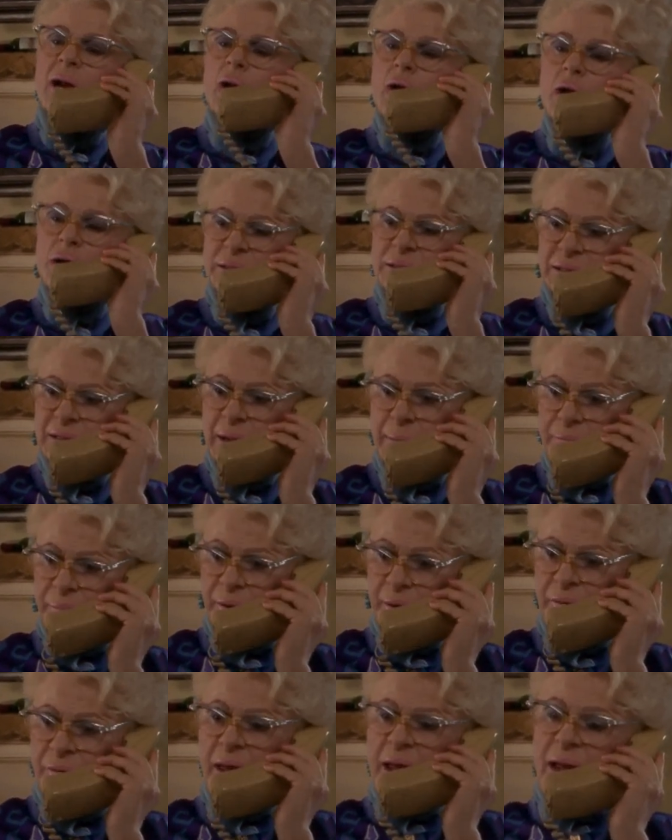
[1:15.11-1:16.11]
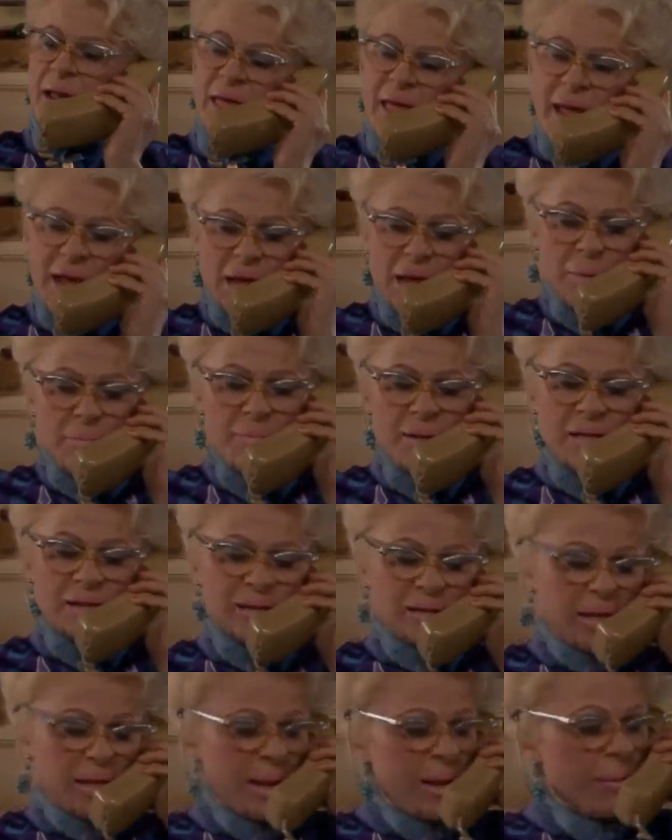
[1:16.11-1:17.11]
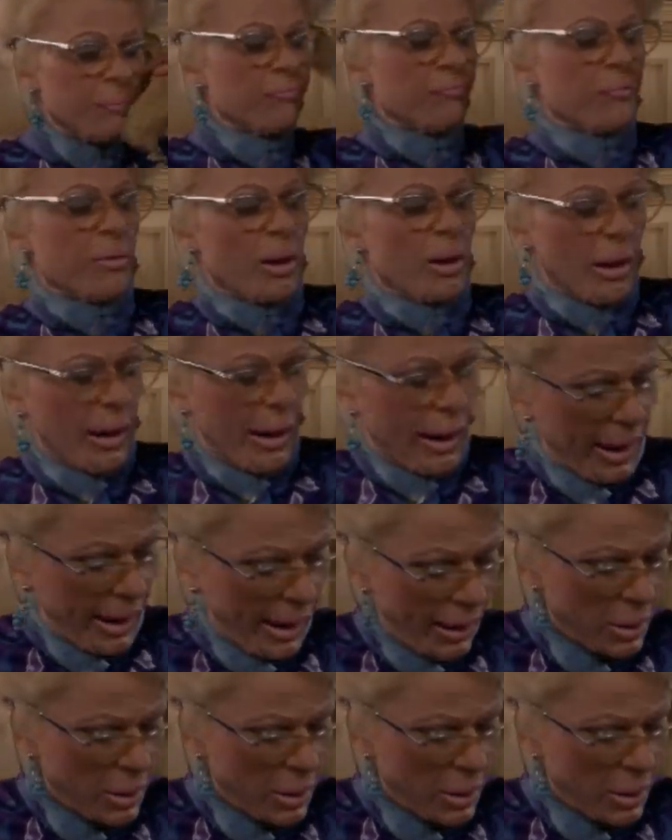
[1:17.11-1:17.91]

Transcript: learn something? Thank you, Missy. Yeah.